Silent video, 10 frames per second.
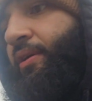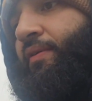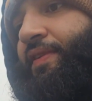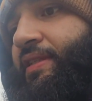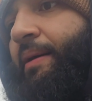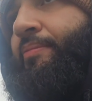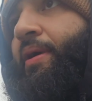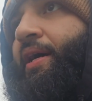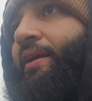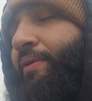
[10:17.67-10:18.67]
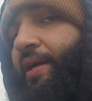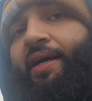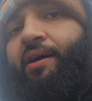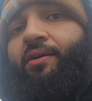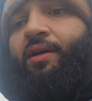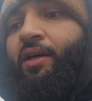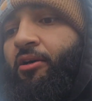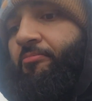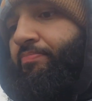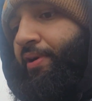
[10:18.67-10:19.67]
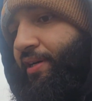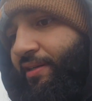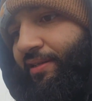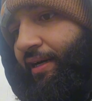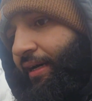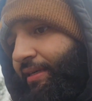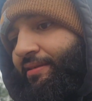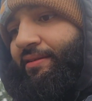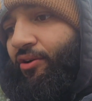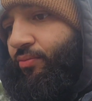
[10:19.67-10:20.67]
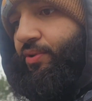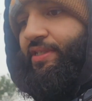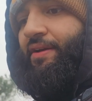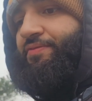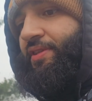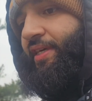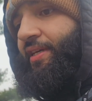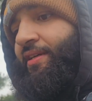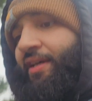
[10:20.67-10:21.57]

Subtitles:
off the top of my head right now, but almost everything.